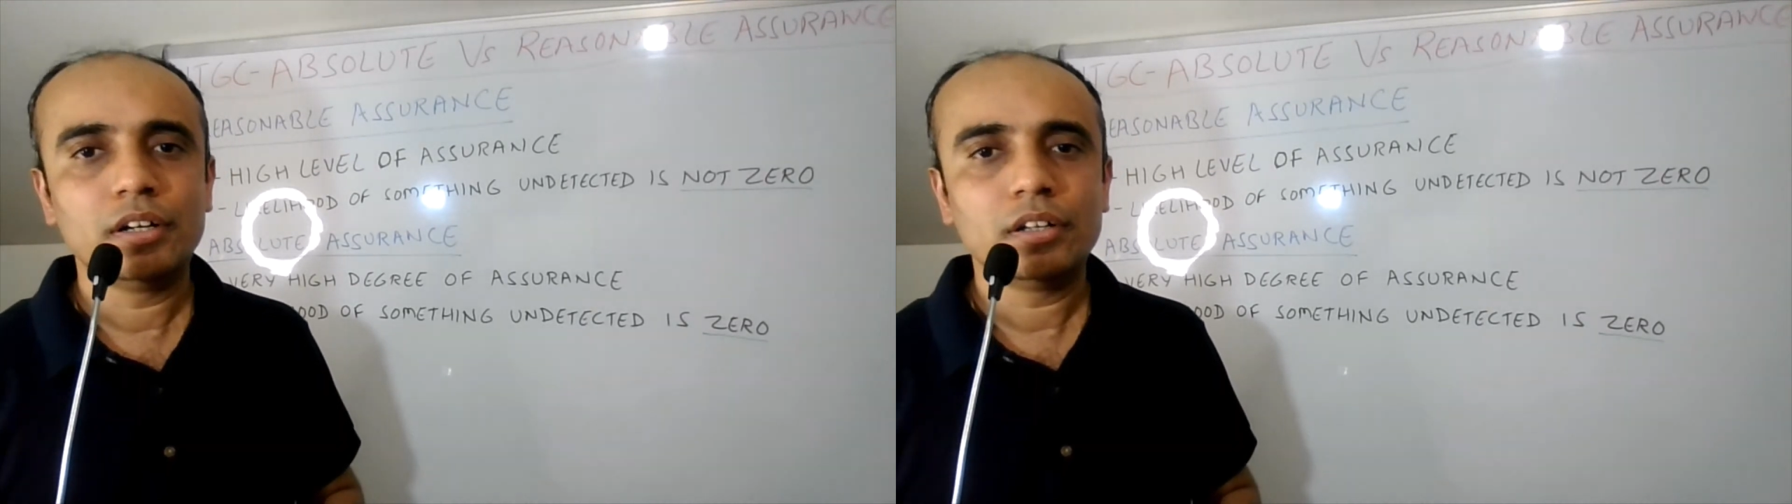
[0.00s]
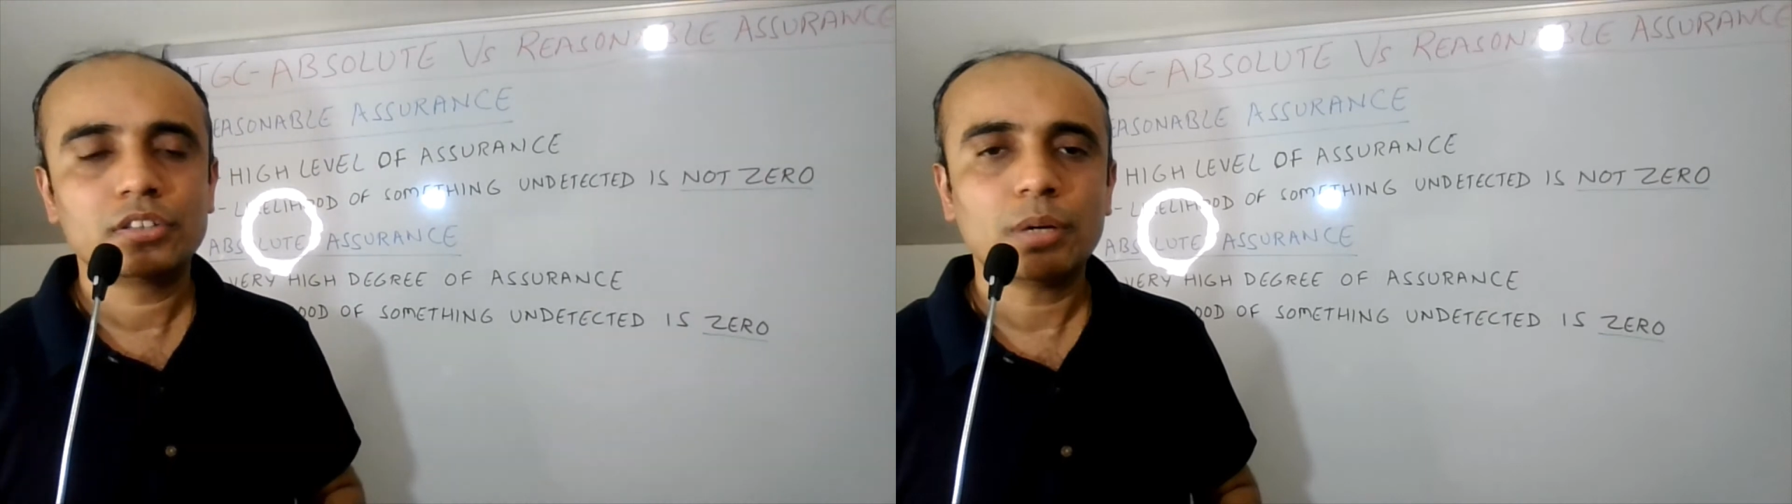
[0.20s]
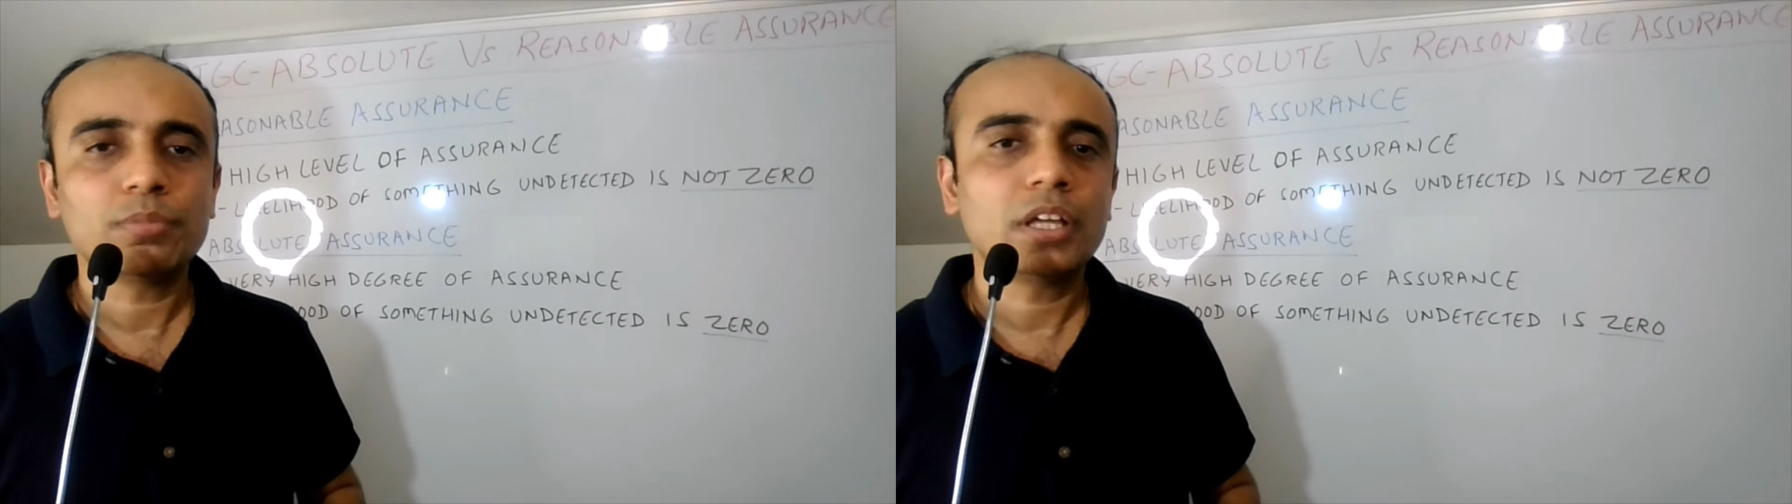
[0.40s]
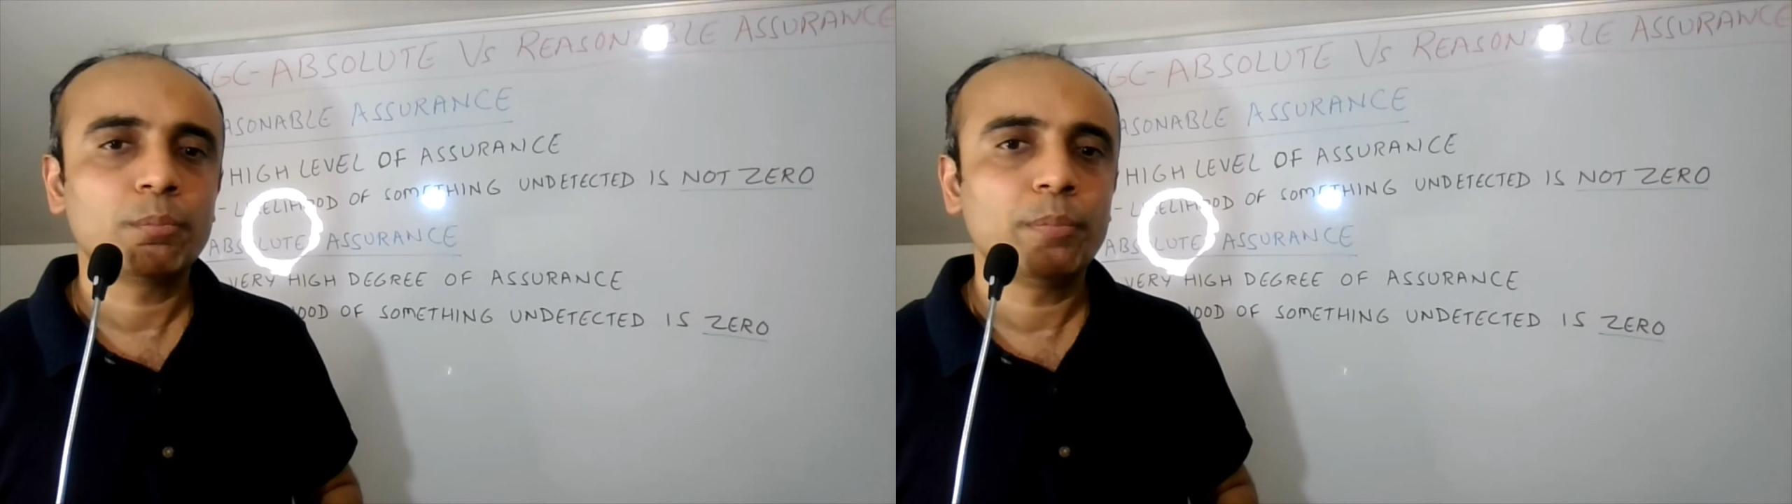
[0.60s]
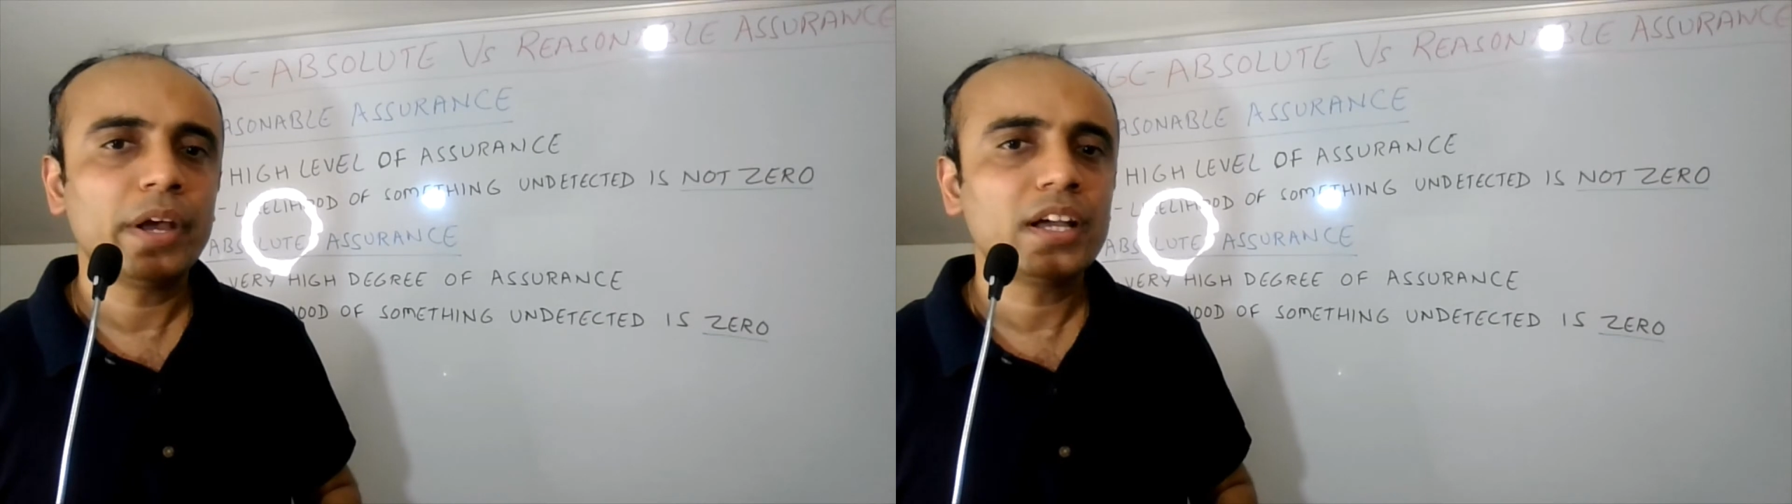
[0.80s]
something
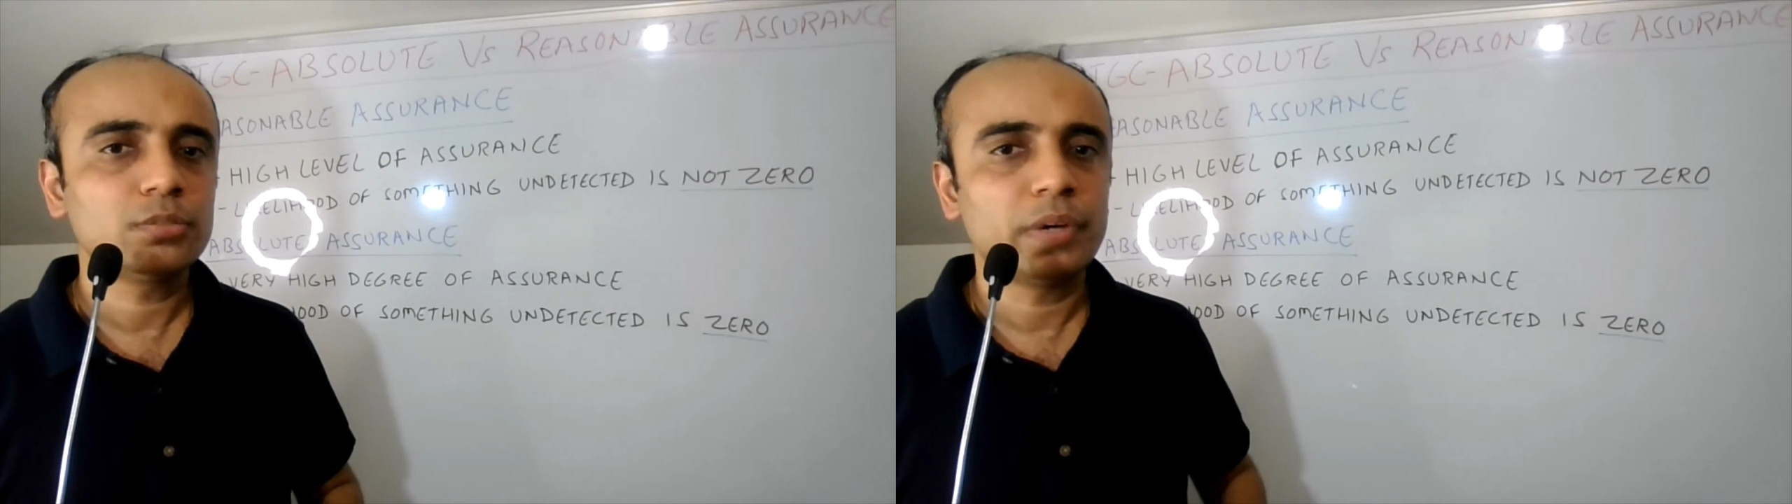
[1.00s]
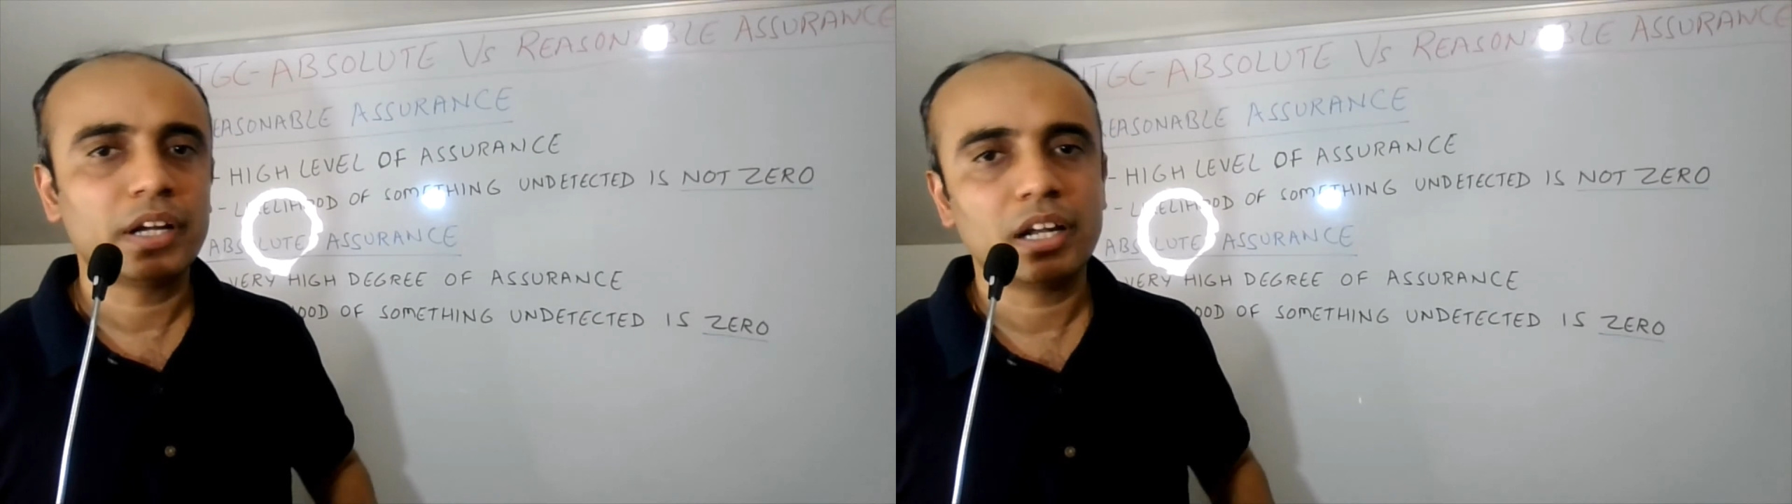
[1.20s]
big is being